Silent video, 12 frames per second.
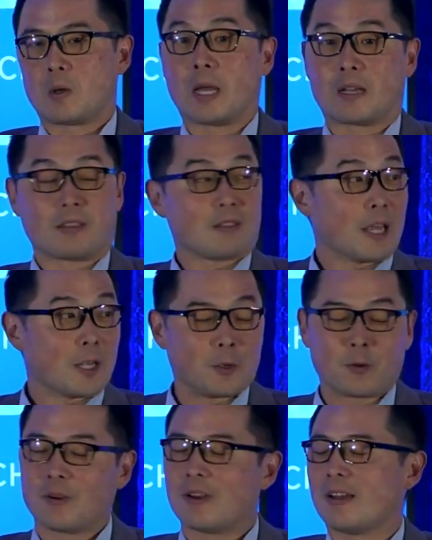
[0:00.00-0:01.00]
yeah, thank
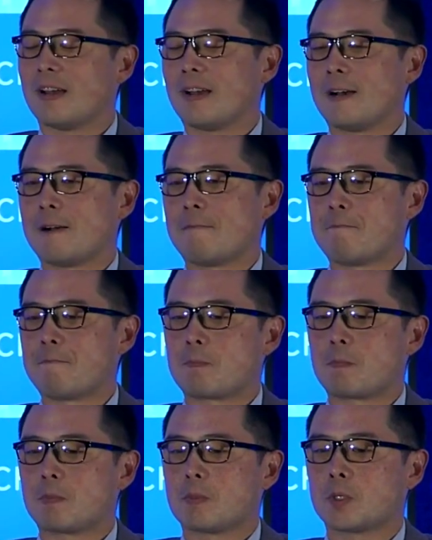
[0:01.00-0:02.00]
you.
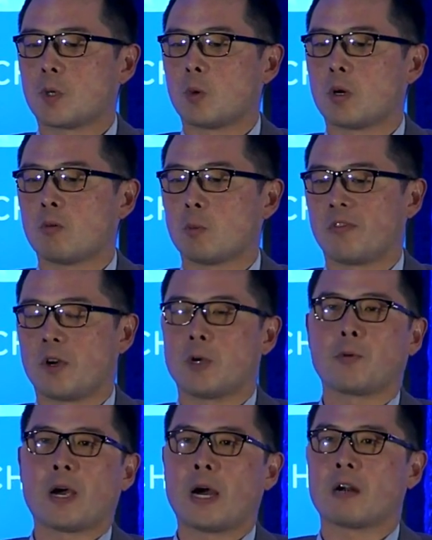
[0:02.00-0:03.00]
So we're
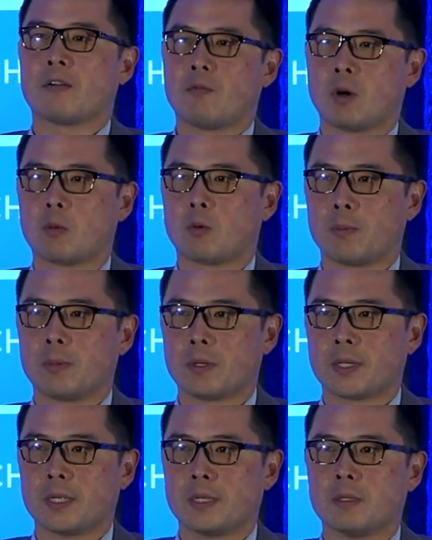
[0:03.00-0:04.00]
very proud of what we're
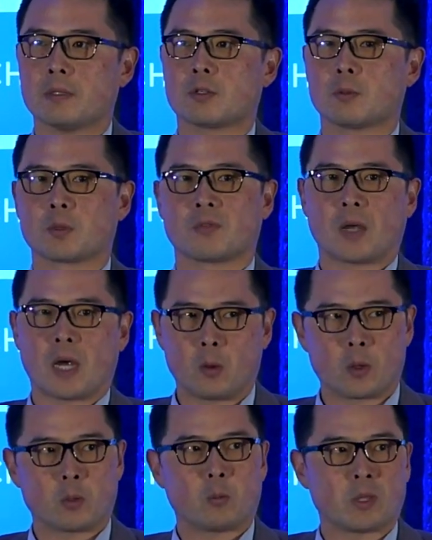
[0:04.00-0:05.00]
building in terms of how
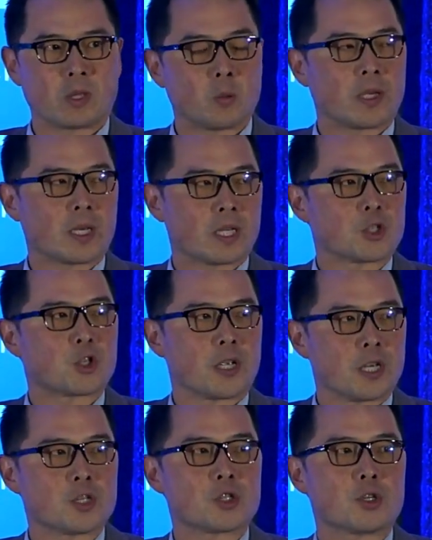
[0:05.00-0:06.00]
we think we can
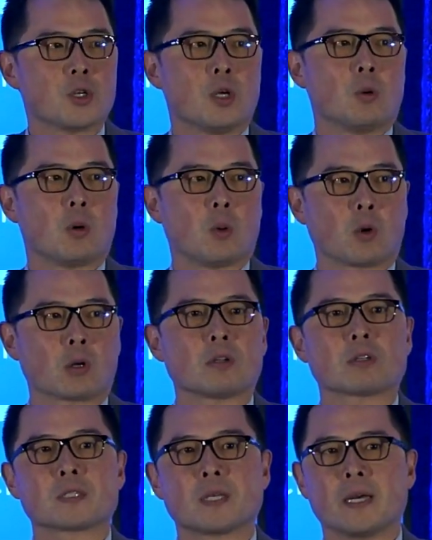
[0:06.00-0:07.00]
change what work
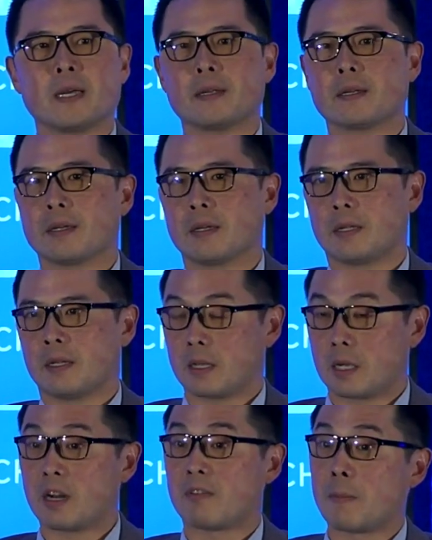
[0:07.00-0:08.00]
looks like in the
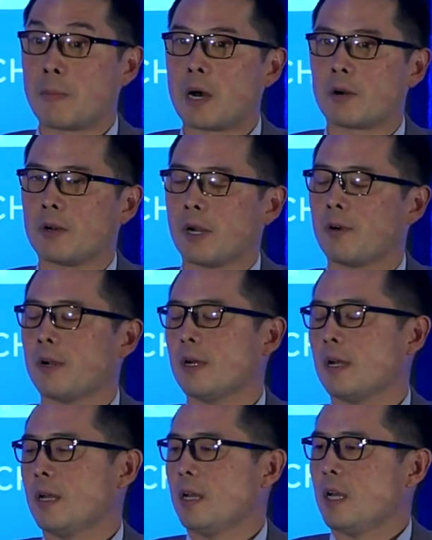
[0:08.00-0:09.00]
kind of the modern
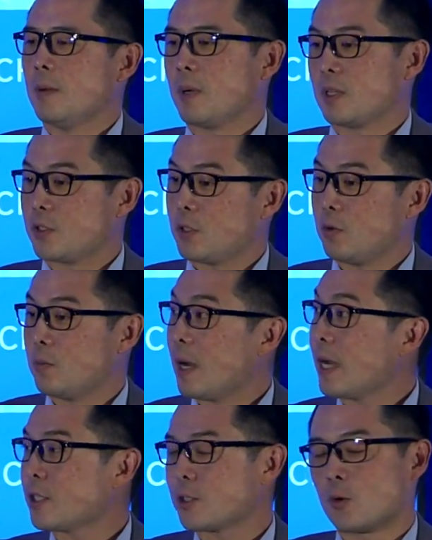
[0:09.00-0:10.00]
era. But to
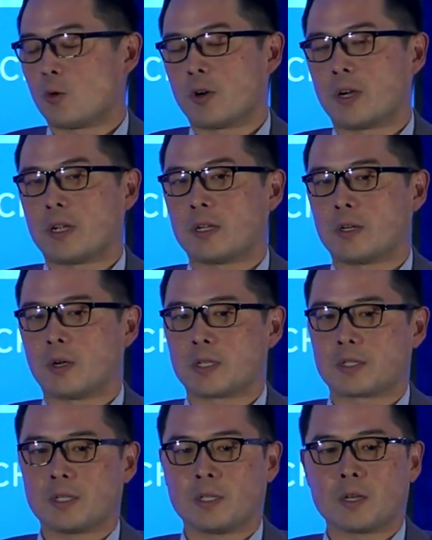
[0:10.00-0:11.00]
my story,
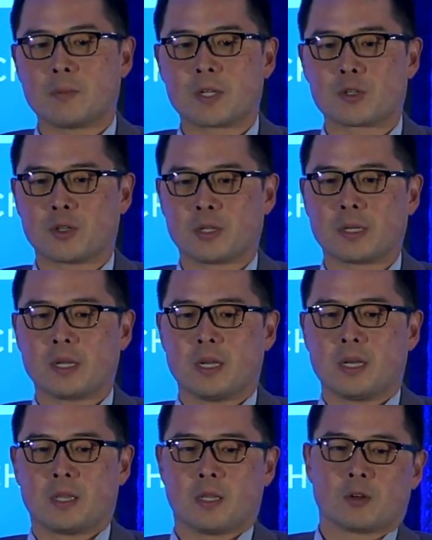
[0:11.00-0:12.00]
as Ilya mentioned,
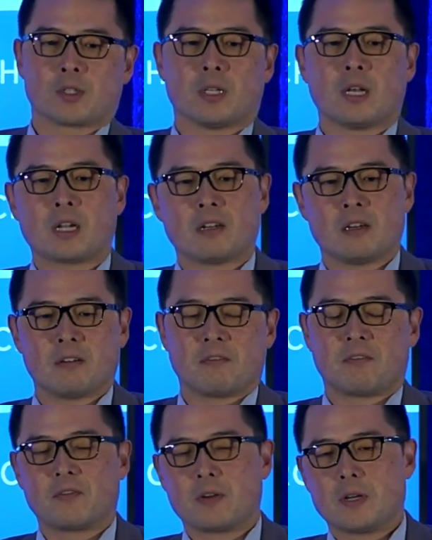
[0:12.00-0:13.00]
there's a lot of